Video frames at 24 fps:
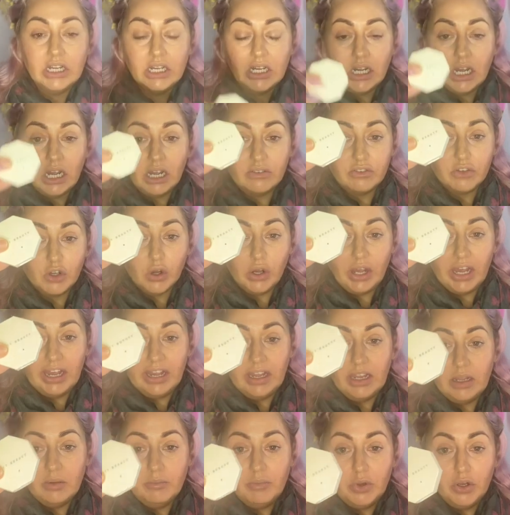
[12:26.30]
I've got
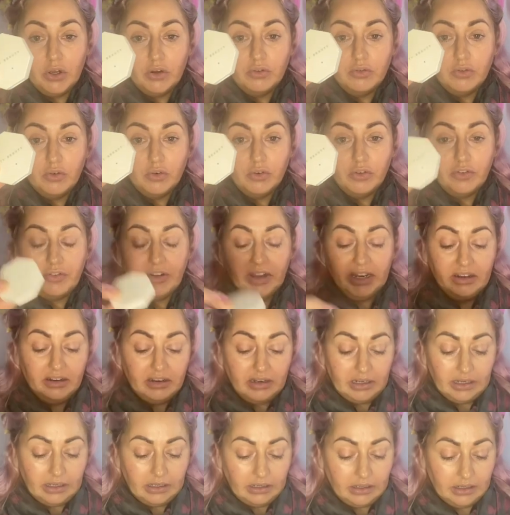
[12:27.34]
a beautiful
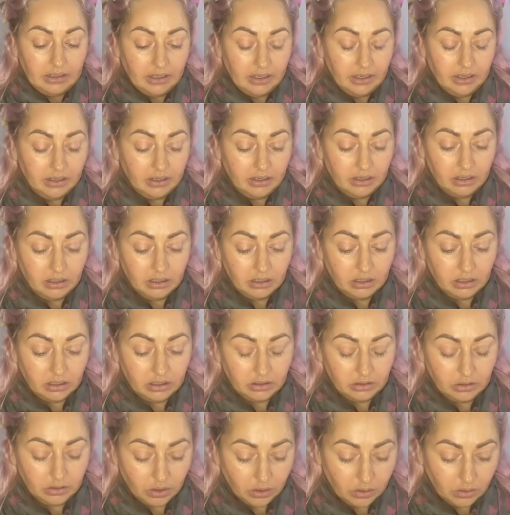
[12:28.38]
Fenty
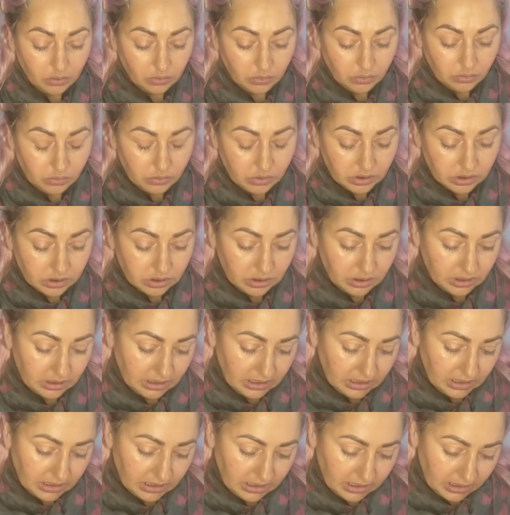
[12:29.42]
gold.
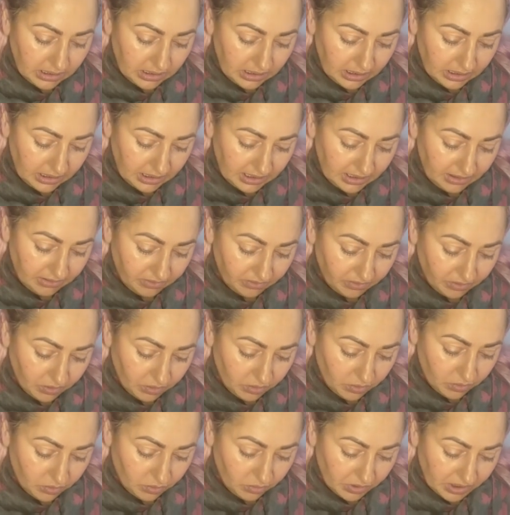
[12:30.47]
It is
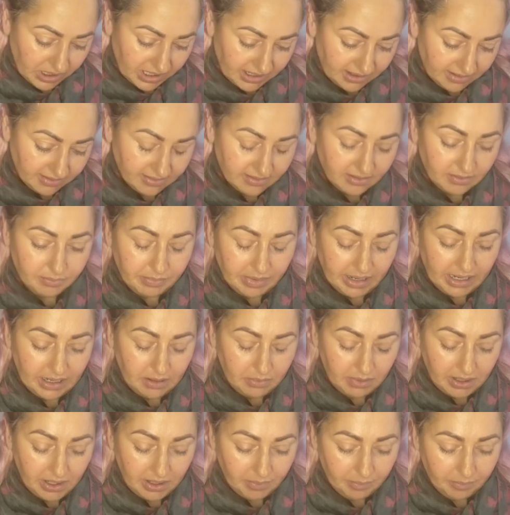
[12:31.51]
called Hustla
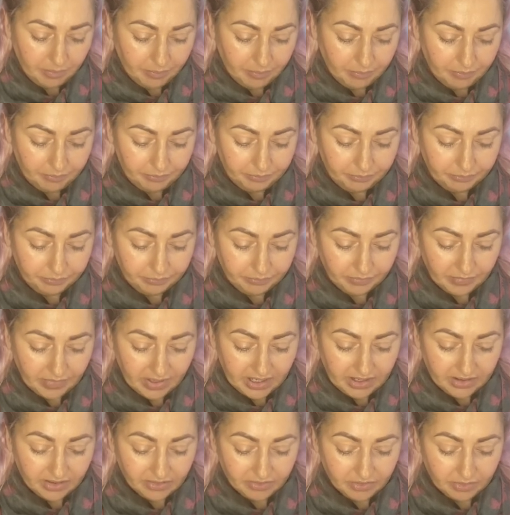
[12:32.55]
Baby.
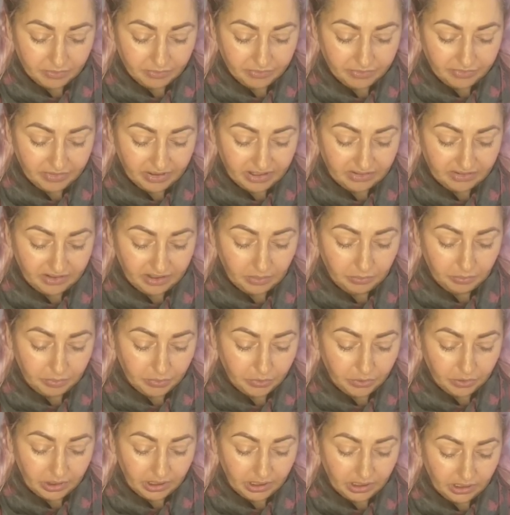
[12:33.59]
It's from Fenty
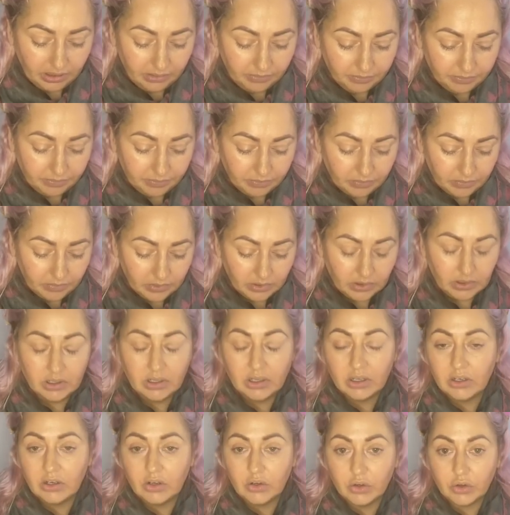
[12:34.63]
Beauty.
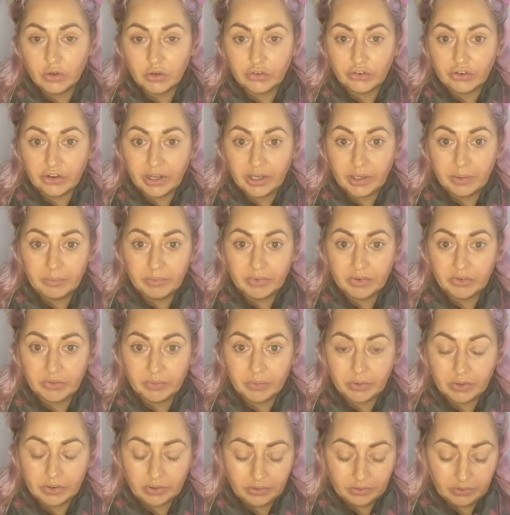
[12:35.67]
Not cheap, this
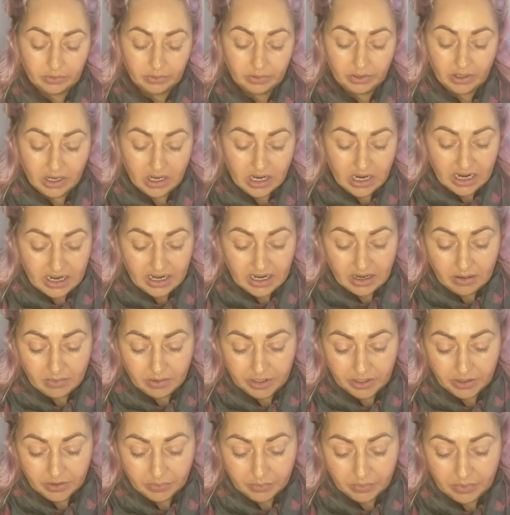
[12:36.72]
one. Now I
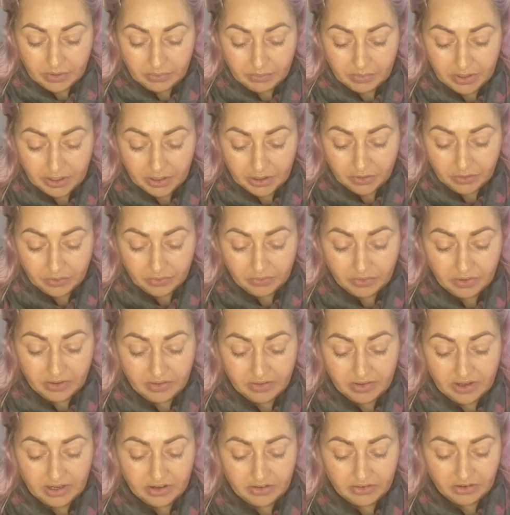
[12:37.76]
get one of my girlfriends
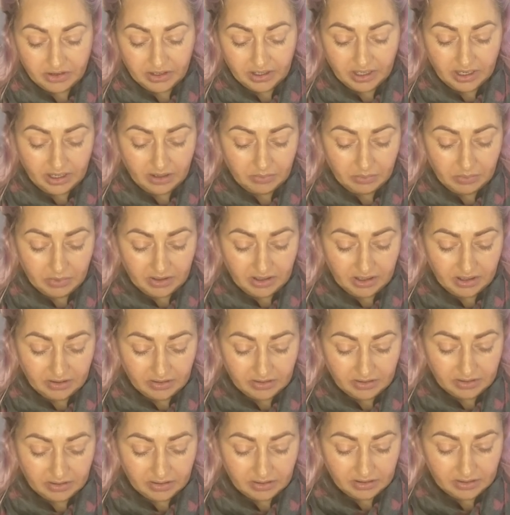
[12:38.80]
actually gave me
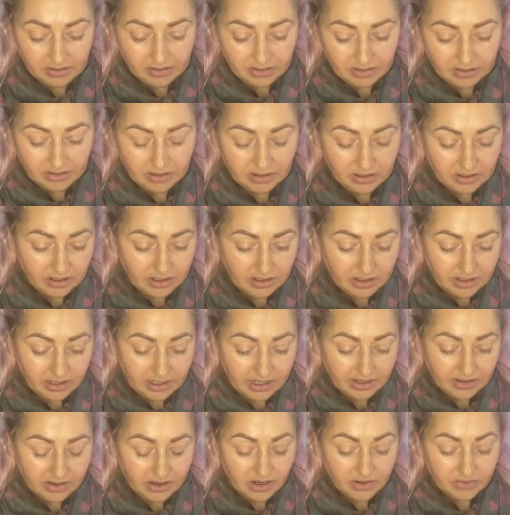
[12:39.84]
this.
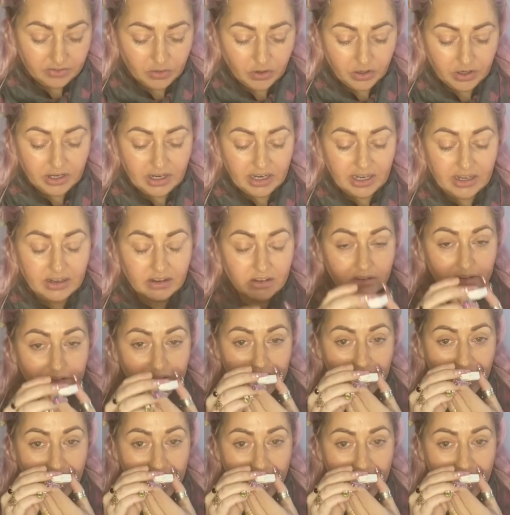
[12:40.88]
Now that I've got nails.